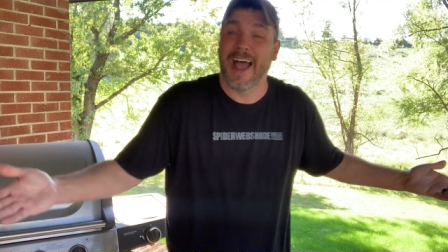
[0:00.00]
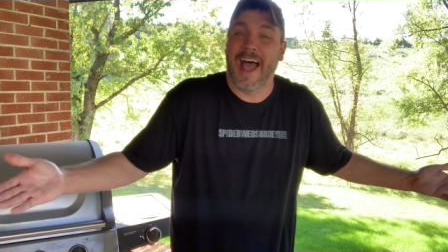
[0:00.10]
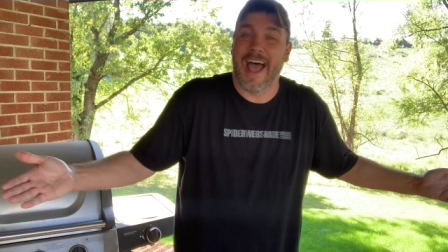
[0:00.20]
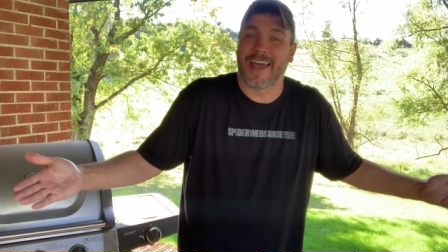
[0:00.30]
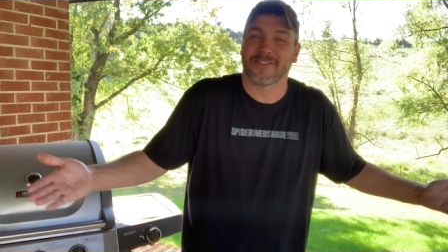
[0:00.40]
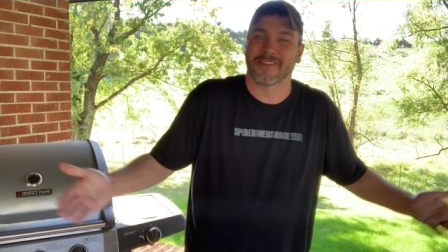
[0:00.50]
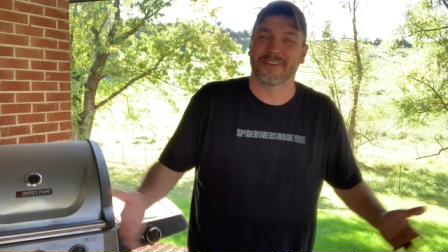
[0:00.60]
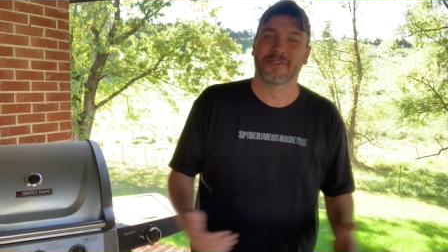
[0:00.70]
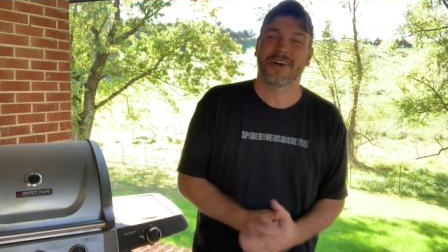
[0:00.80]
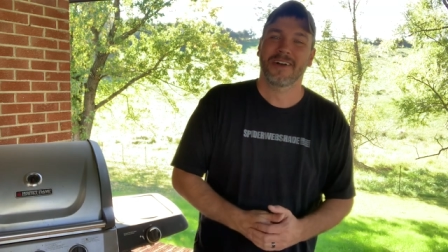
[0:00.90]
I don't know.
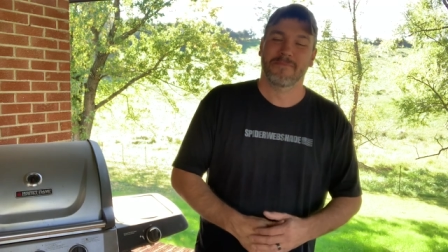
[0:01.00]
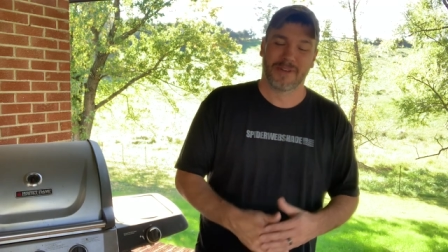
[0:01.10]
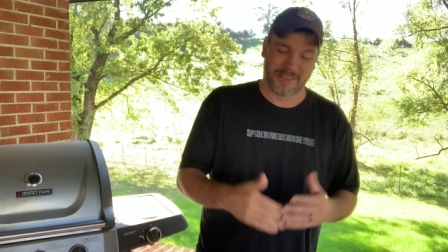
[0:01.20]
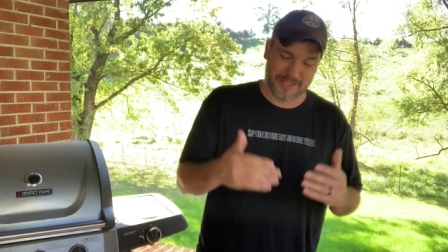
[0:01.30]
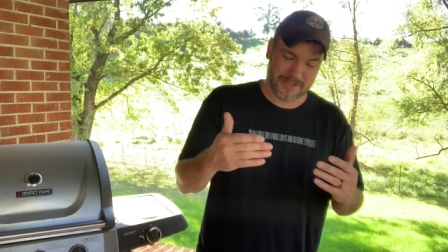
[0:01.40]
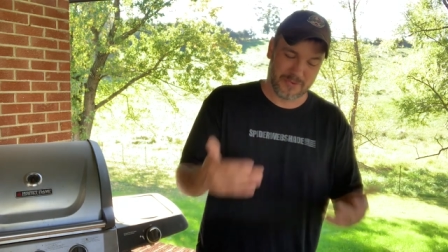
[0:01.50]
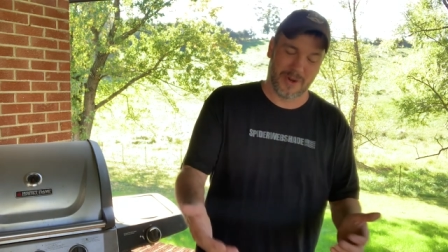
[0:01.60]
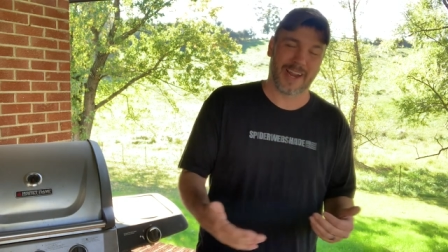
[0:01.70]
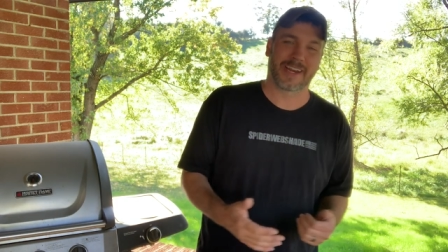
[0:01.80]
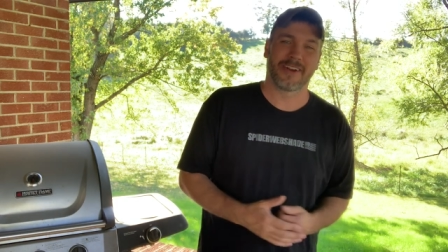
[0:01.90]
But this is
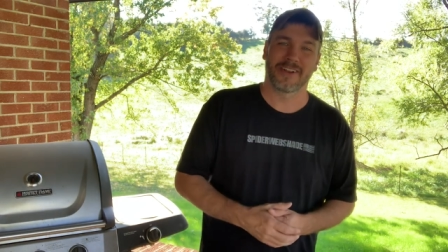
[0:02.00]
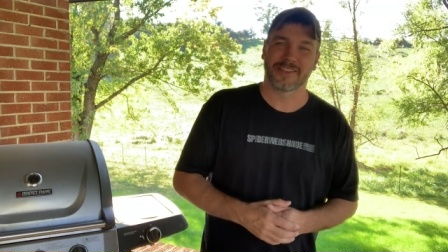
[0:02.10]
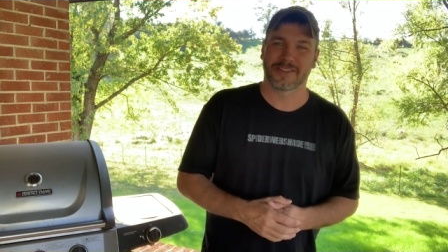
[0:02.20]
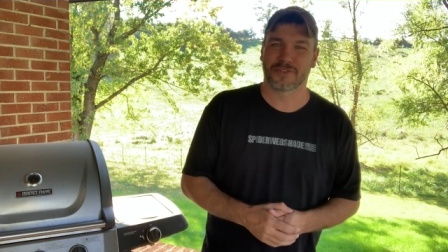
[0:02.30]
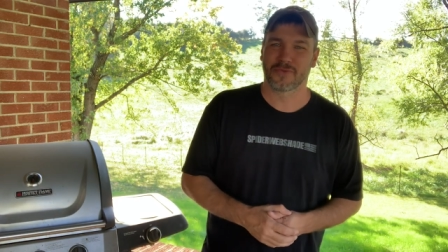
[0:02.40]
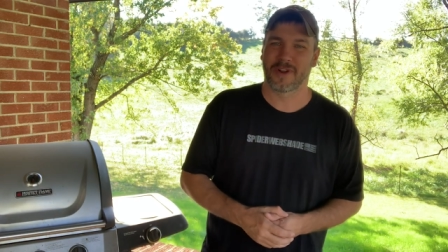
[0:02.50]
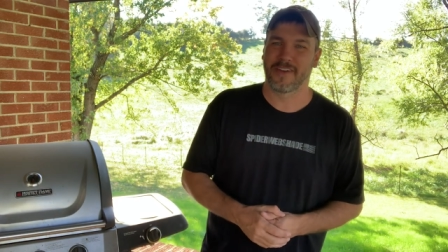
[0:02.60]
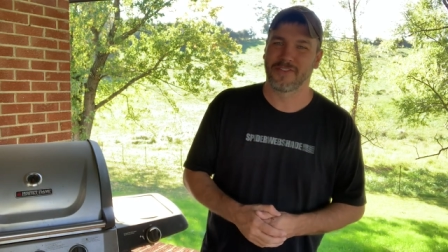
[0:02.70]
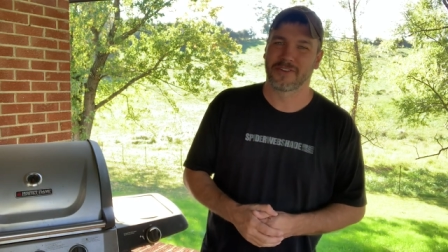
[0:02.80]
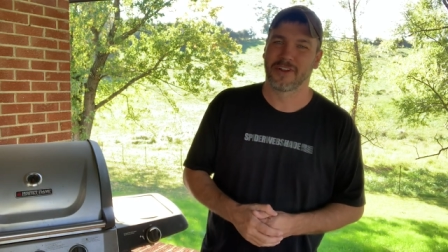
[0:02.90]
what I carry, and this is what I
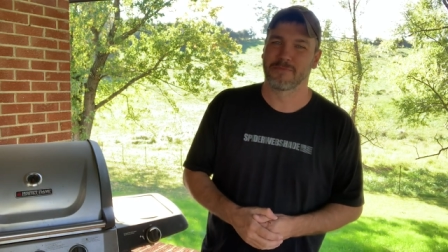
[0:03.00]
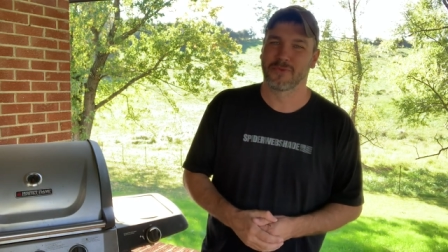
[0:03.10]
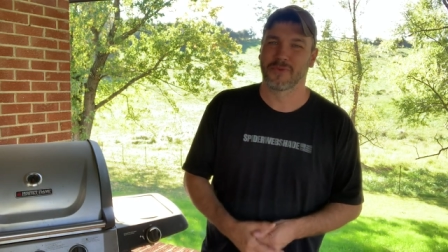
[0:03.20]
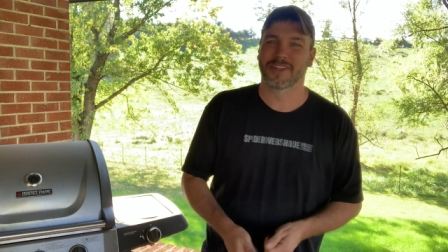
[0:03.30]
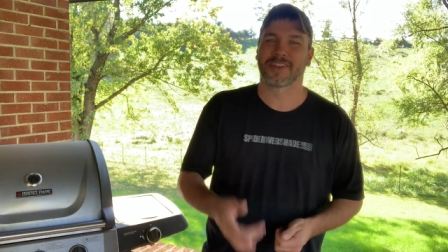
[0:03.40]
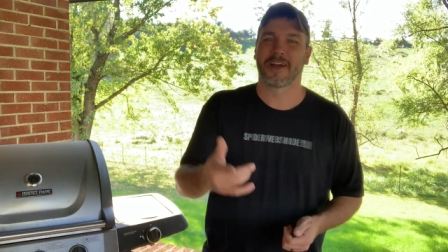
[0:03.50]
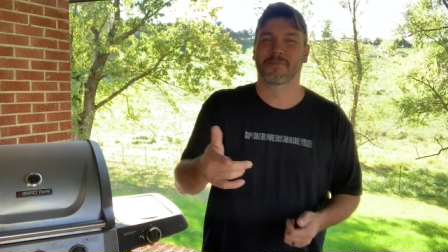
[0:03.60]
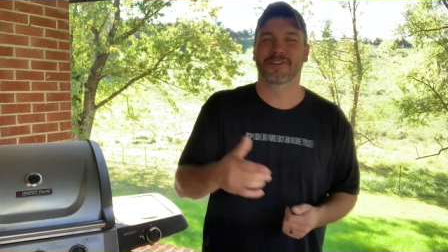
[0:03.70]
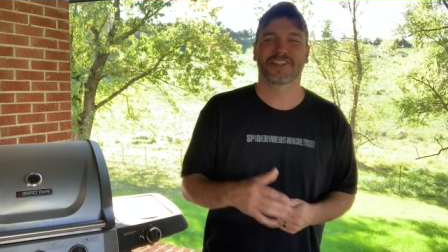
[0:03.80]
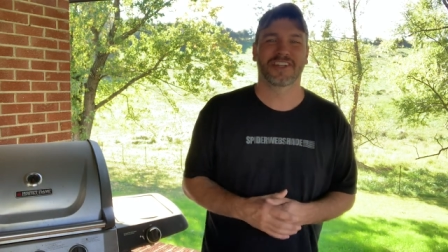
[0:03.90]
feel comfortable with. I
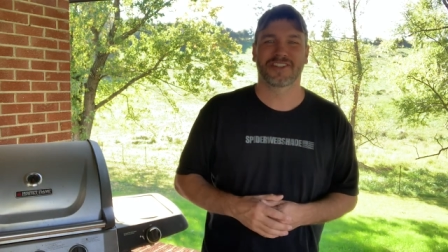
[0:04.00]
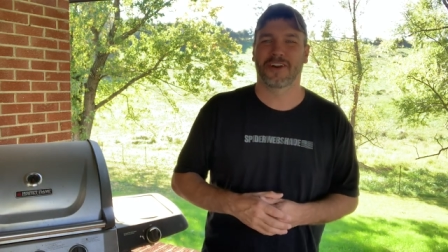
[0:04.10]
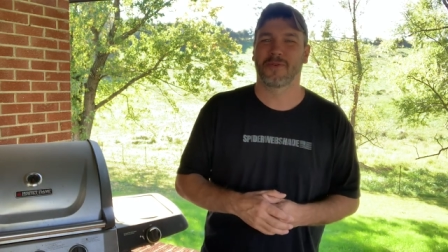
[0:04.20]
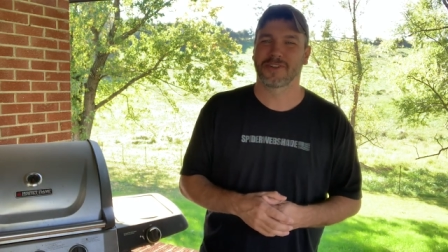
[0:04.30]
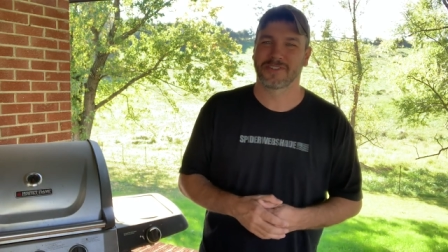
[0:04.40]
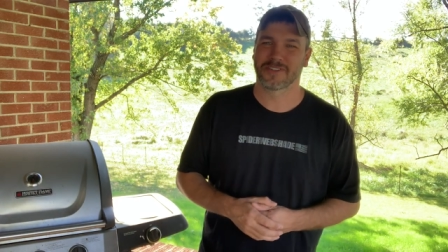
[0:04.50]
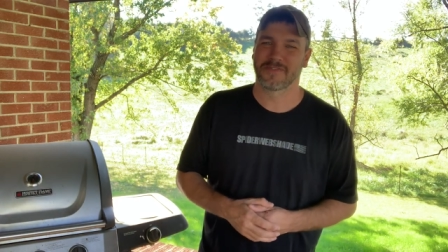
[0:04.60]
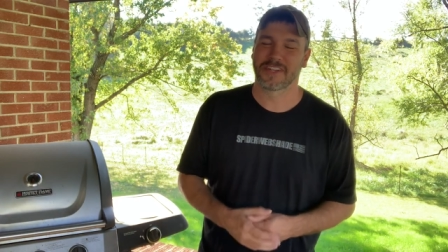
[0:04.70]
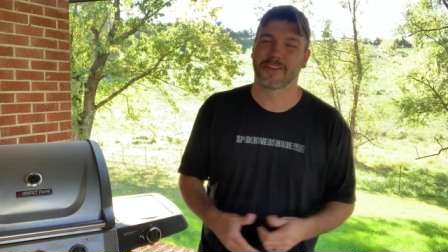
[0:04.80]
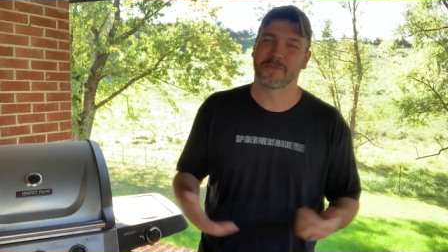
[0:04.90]
appreciate y'all watching this
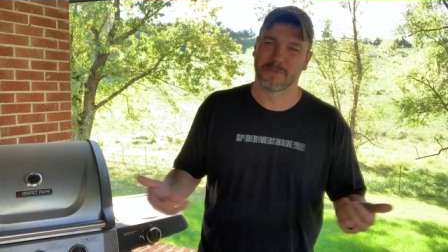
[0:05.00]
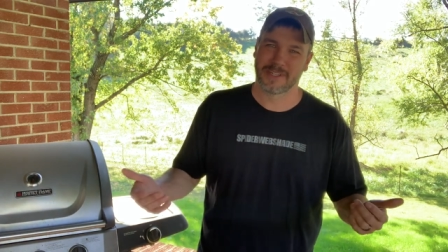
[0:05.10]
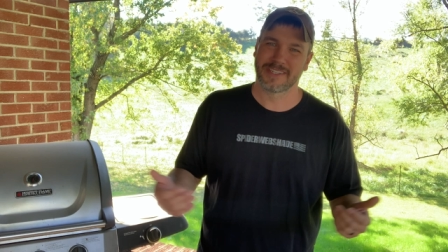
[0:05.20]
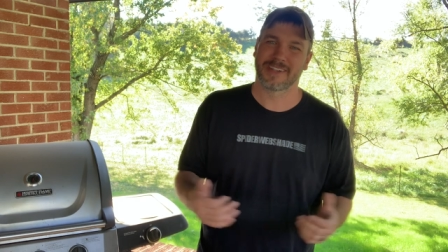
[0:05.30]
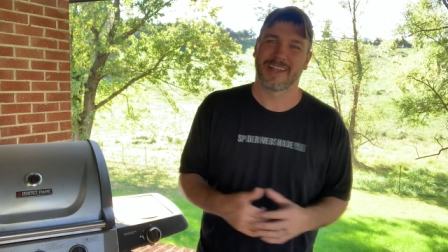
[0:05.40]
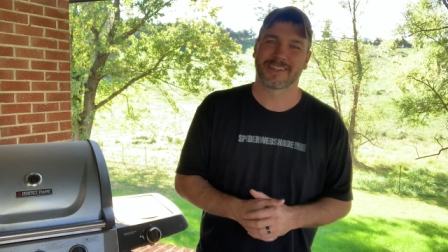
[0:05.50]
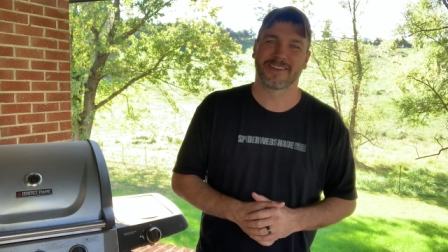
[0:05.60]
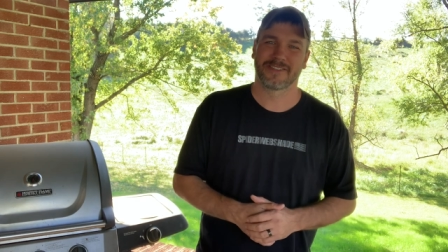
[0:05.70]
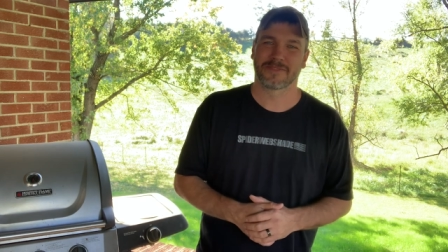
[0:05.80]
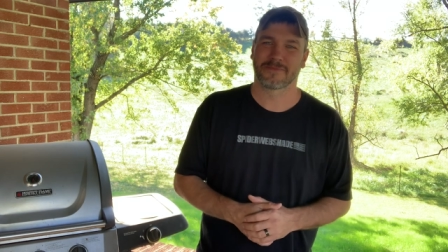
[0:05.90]
video. Please like, share,
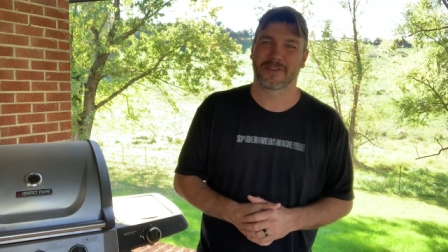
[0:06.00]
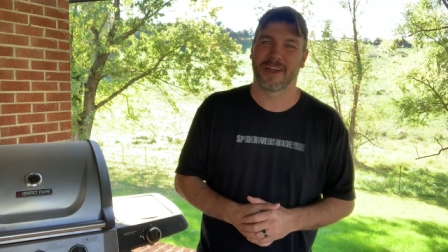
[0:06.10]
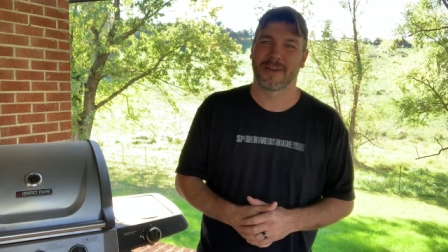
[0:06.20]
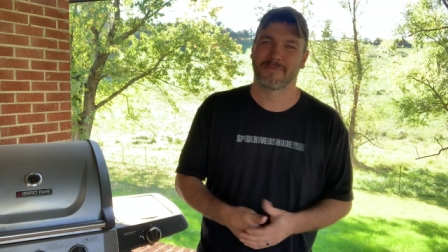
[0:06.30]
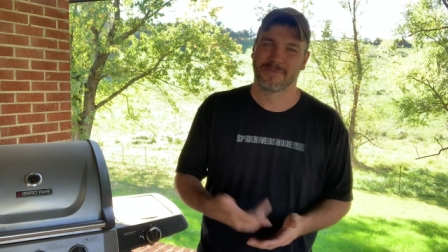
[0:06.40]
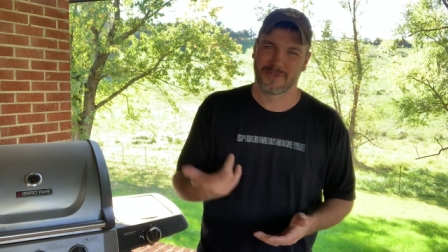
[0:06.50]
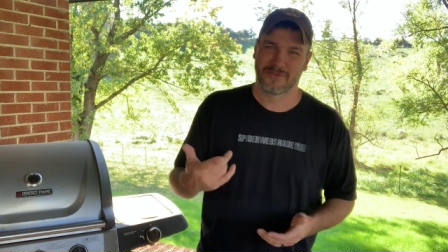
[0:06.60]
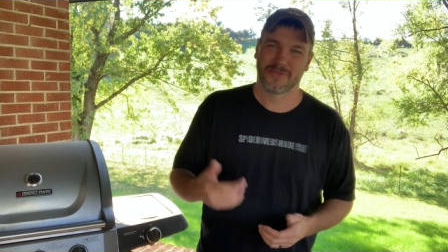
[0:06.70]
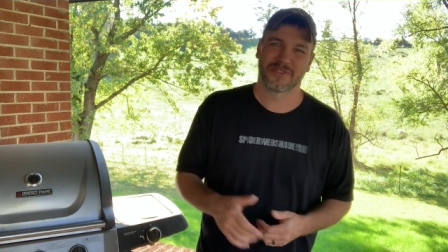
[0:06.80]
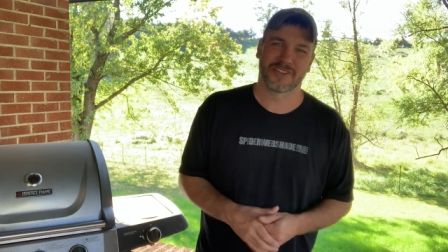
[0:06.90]
and subscribe.
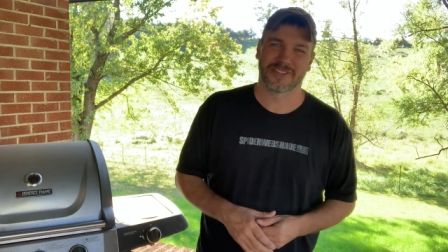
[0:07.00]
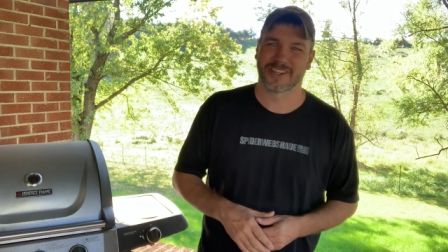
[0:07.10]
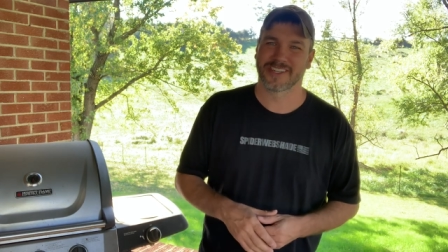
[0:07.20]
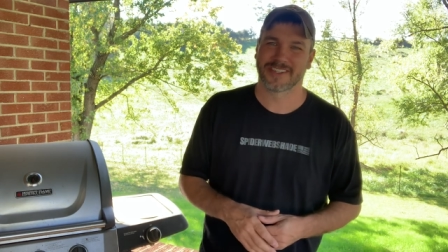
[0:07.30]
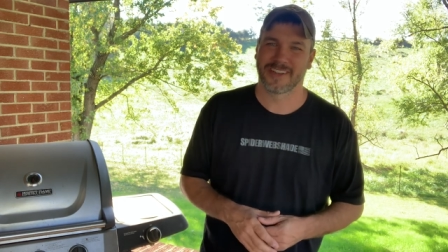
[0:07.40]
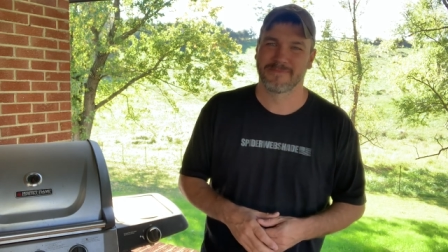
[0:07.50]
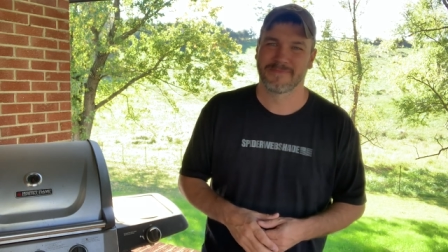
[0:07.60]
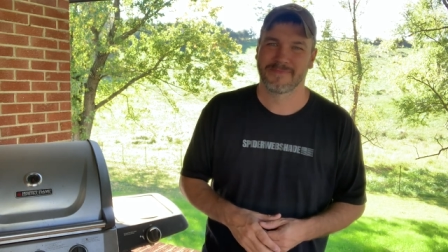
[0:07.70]
We'll see you next time.